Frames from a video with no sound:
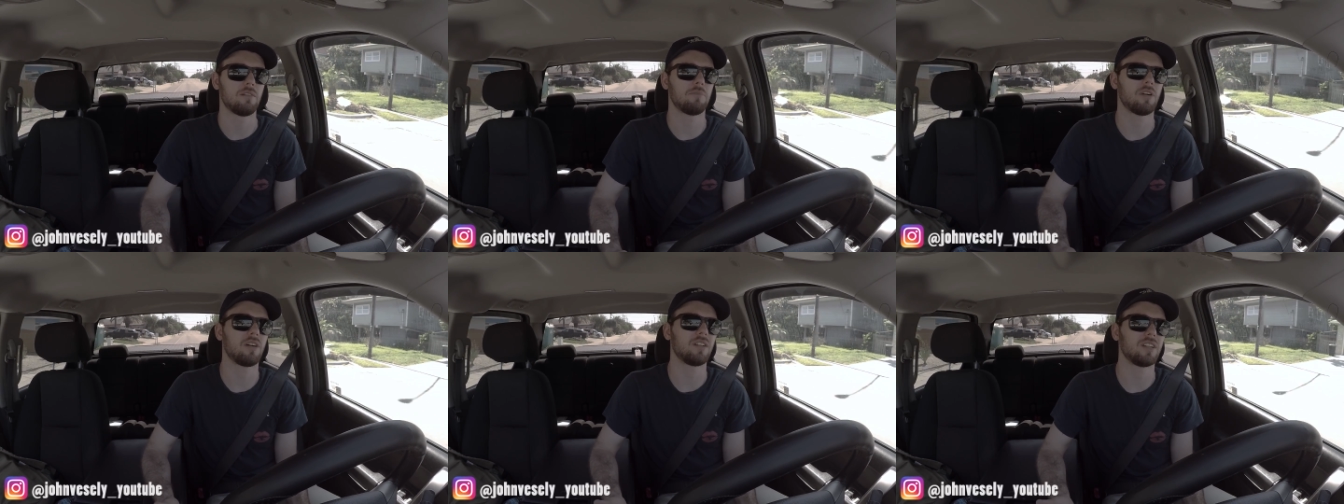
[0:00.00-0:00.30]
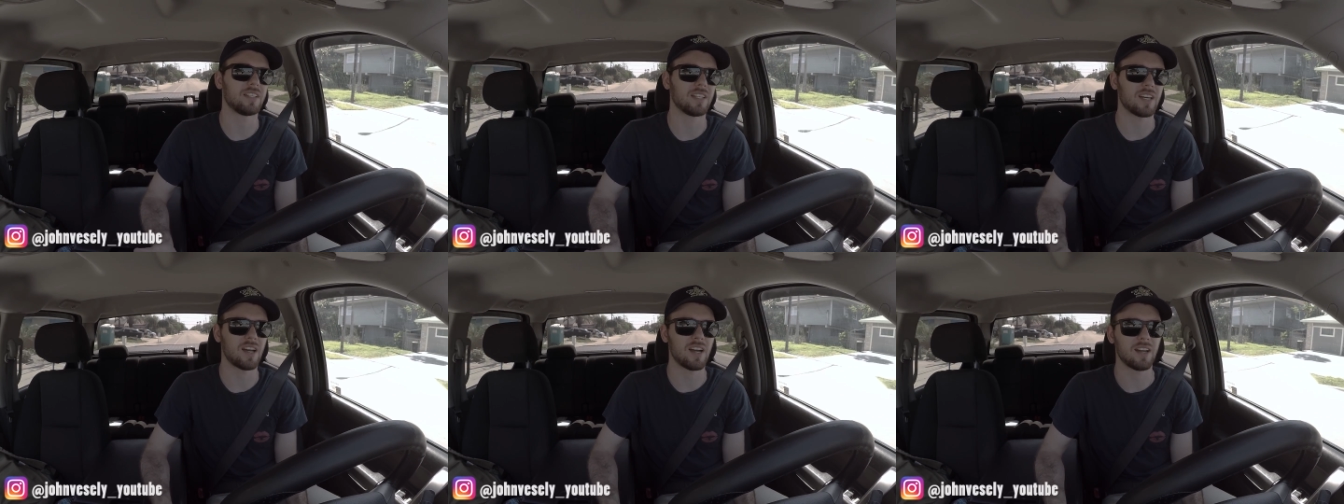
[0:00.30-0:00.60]

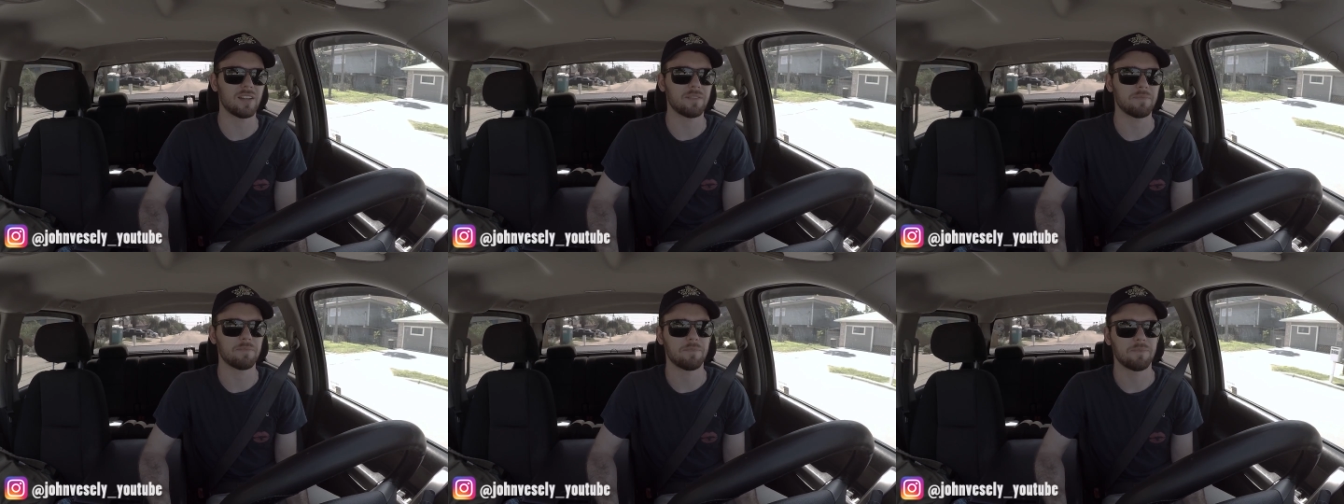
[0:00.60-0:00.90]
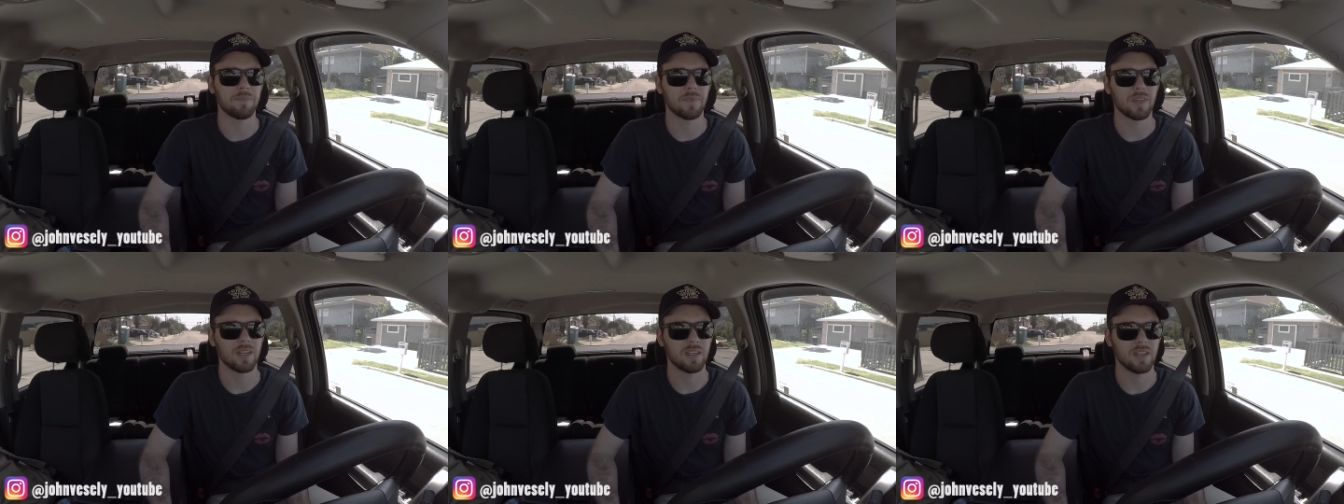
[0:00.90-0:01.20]
Probably not.
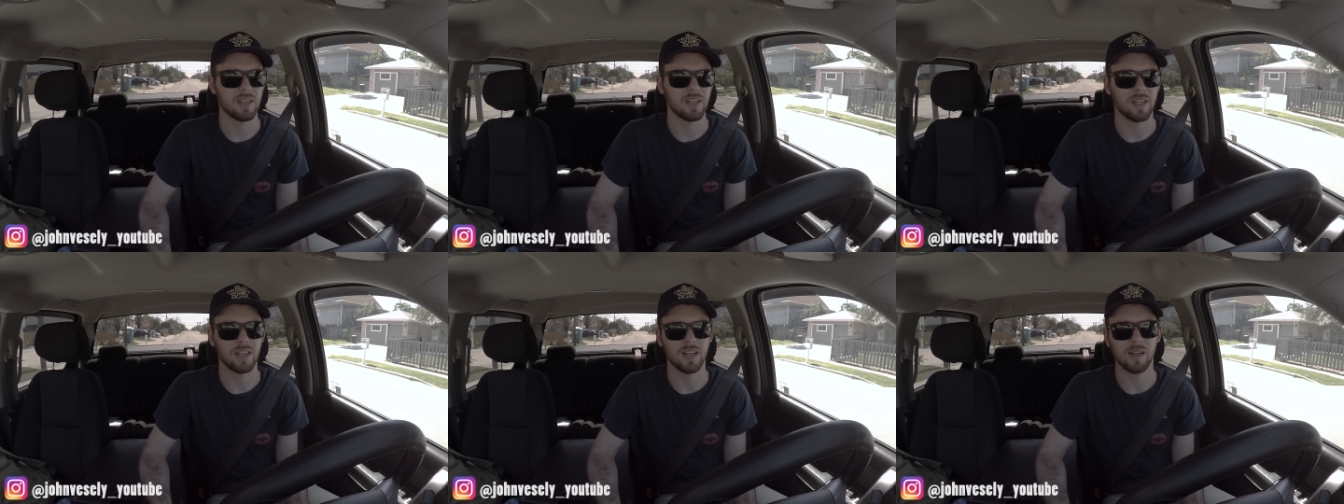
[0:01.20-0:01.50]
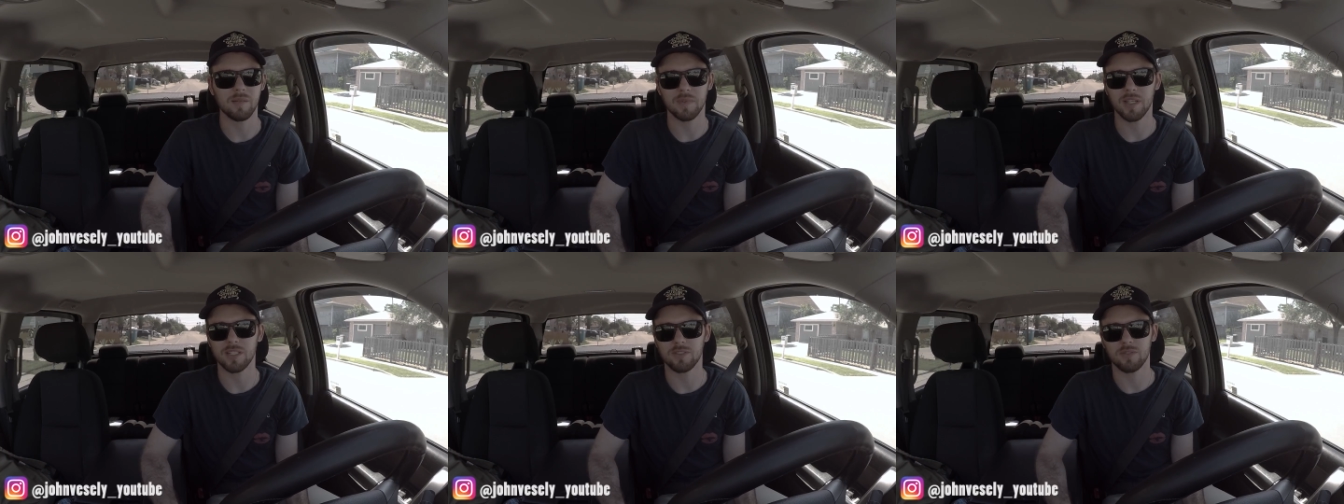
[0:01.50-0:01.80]
And
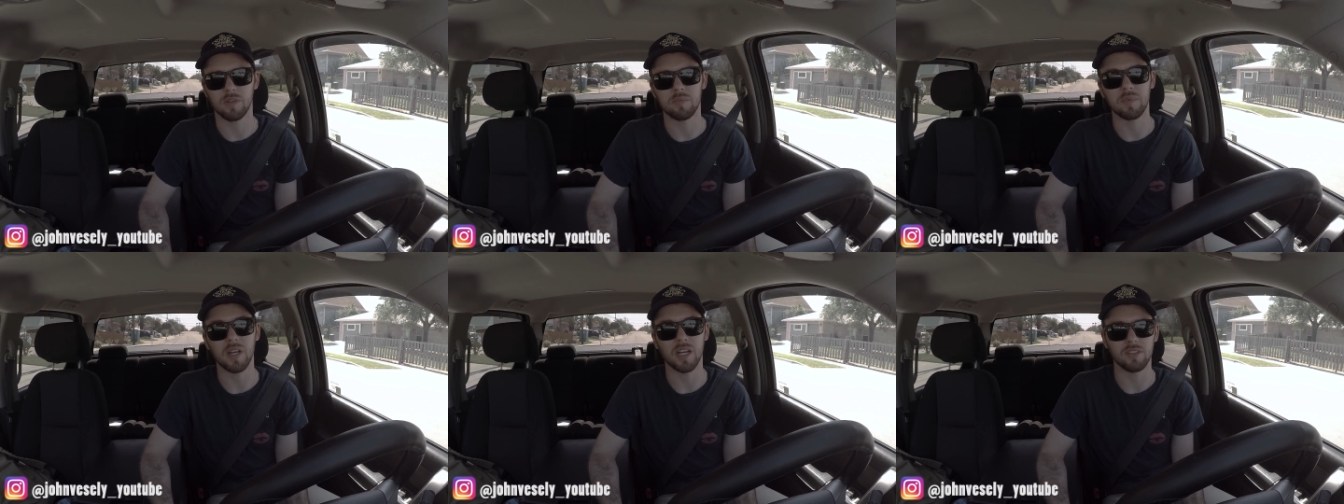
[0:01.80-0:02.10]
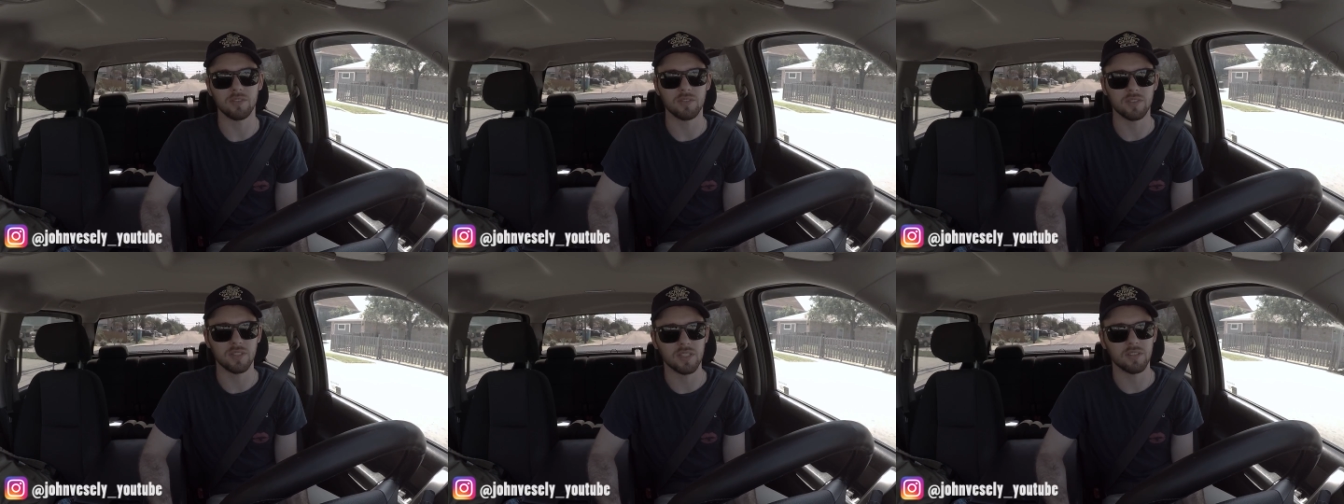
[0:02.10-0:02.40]
um, that's what I'm
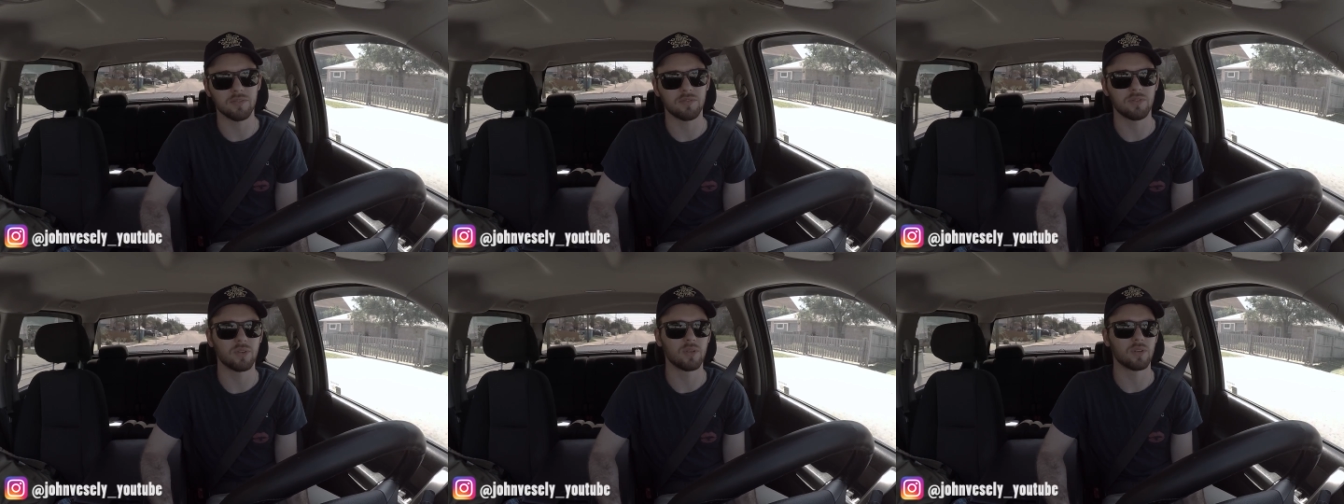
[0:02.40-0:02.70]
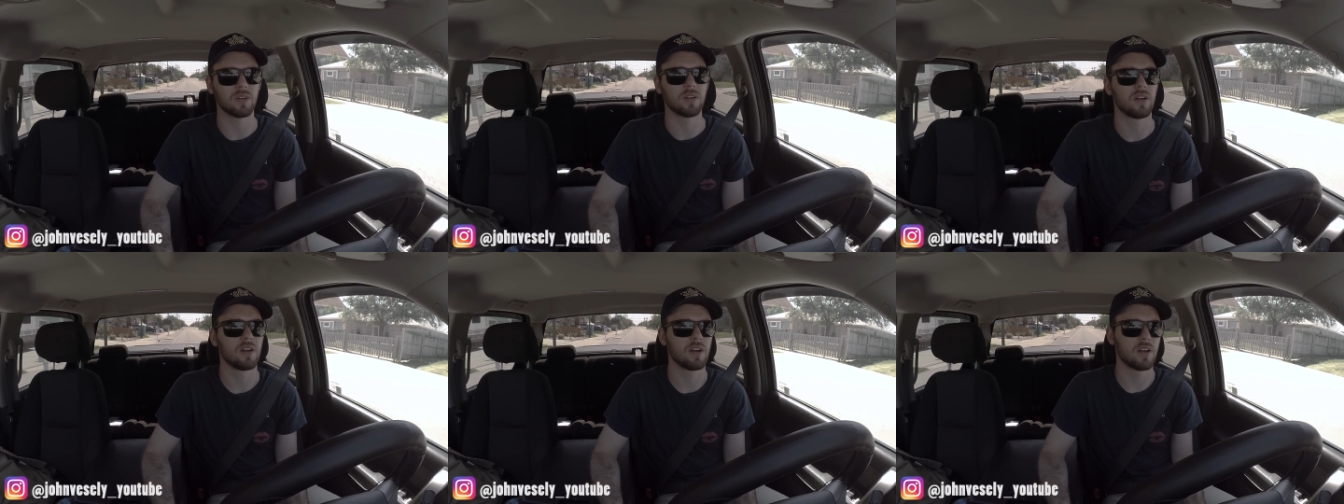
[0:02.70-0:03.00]
not using it for.